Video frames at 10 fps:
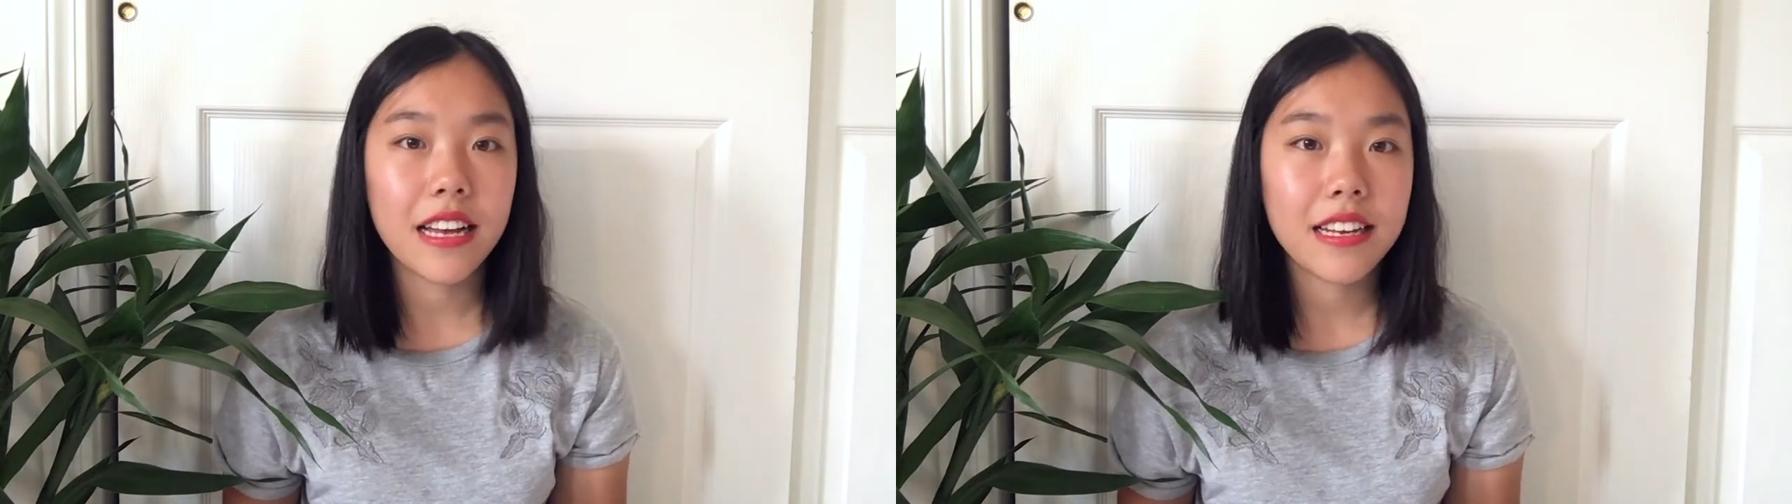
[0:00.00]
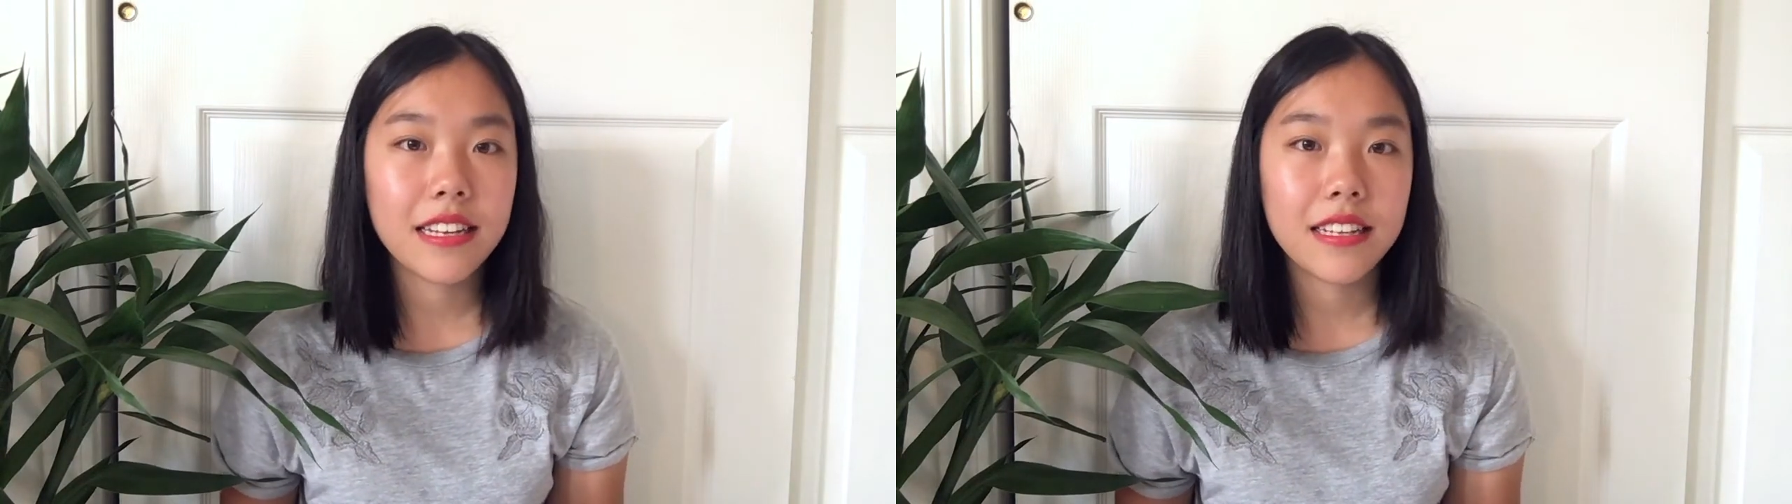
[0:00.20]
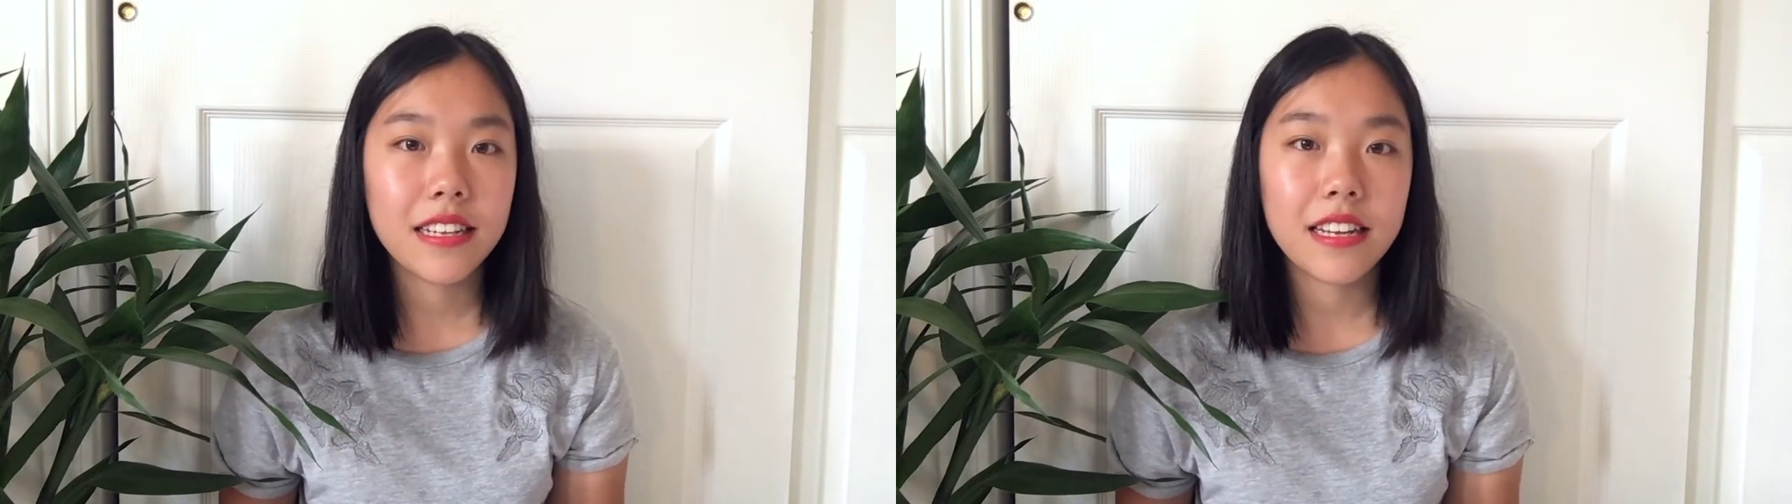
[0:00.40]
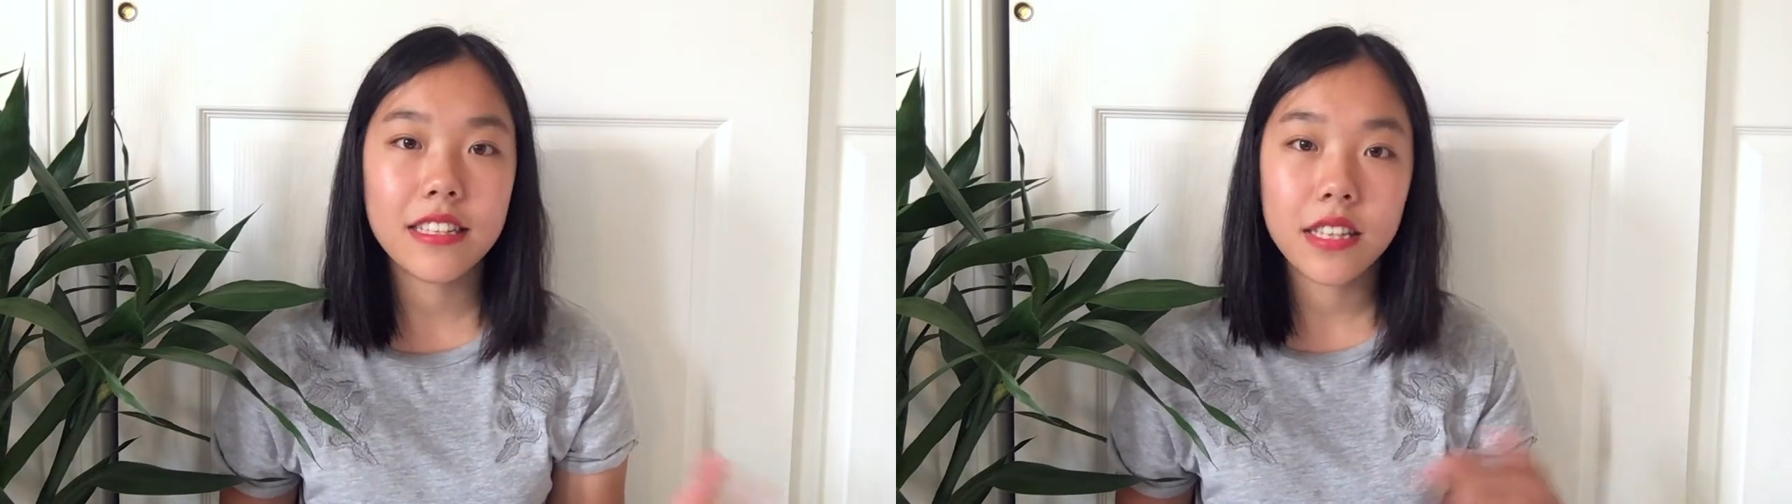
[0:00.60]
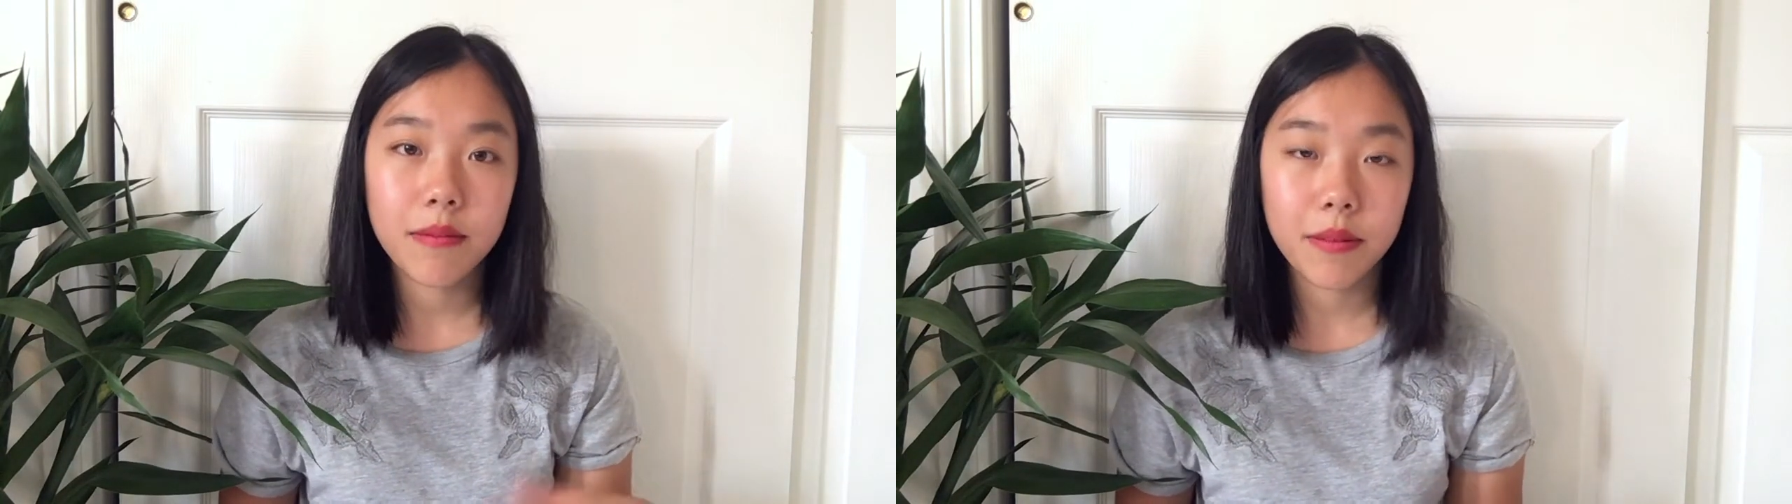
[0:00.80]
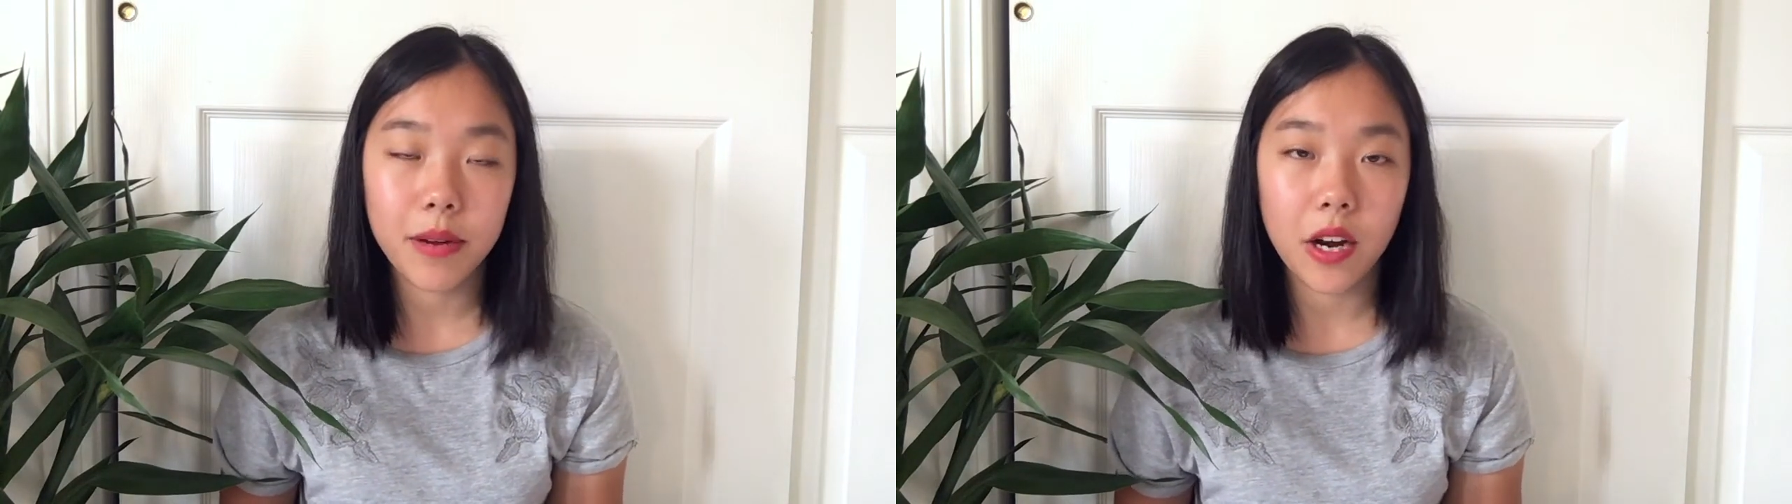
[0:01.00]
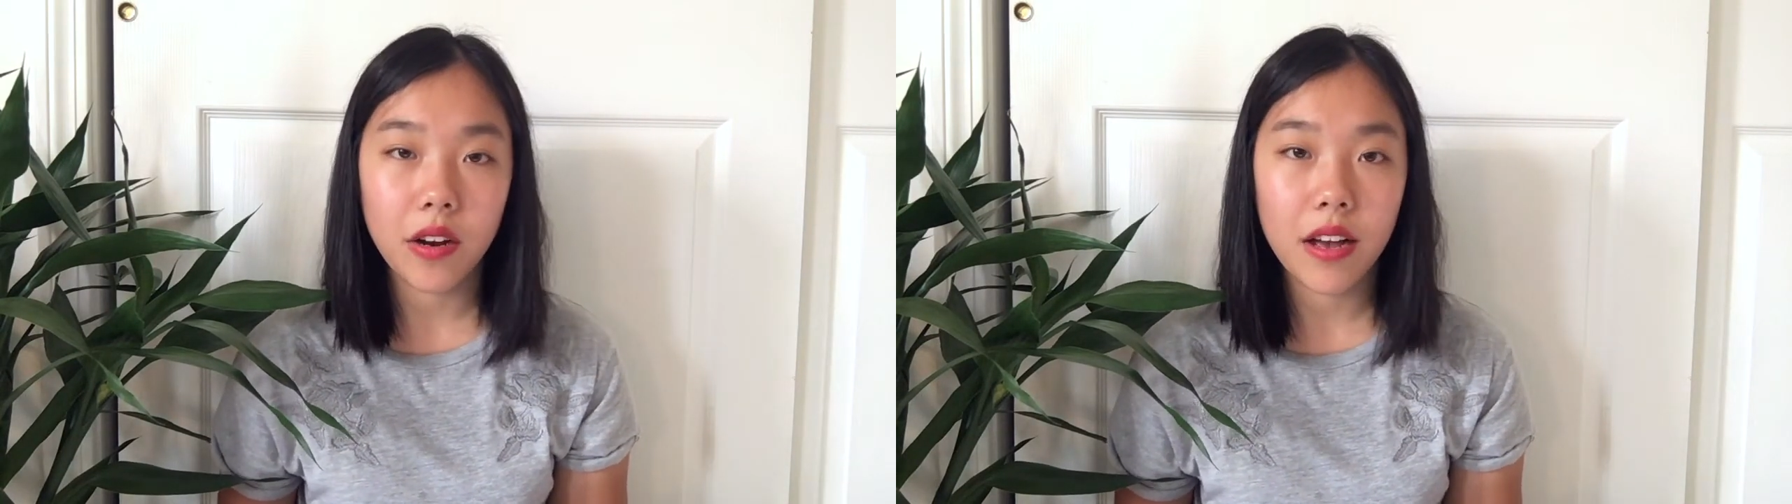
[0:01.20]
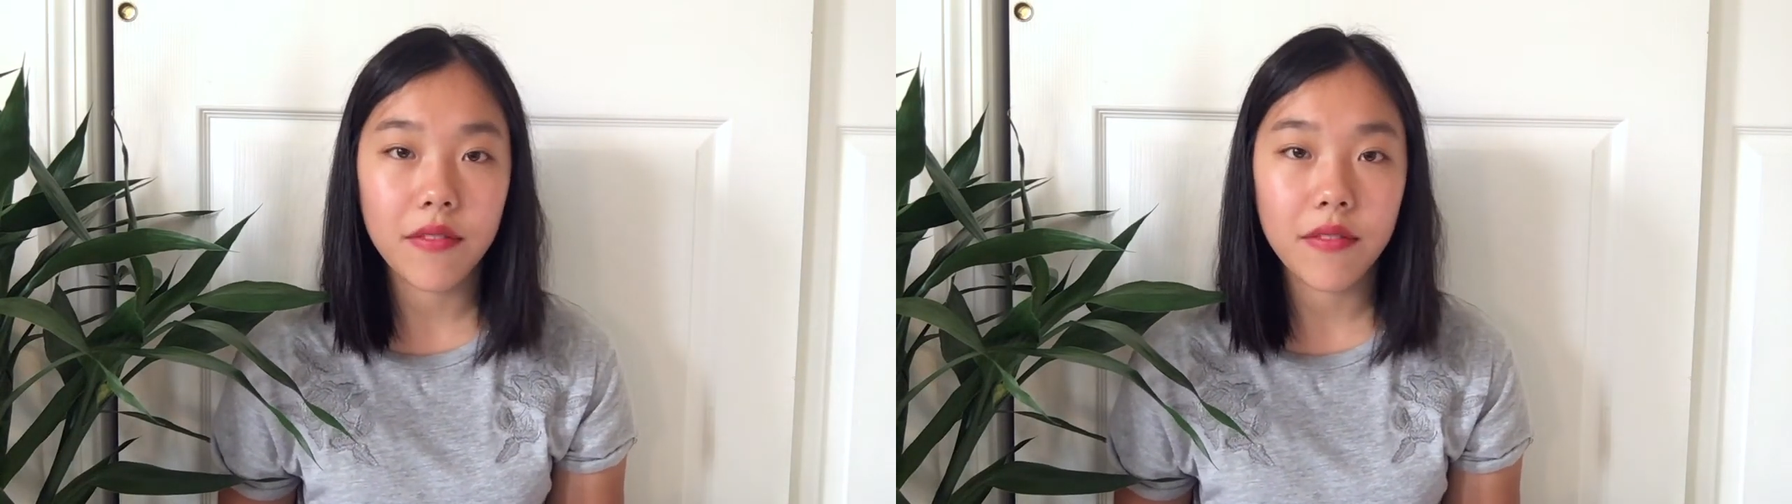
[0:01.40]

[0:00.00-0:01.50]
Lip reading: in a separate paragraph,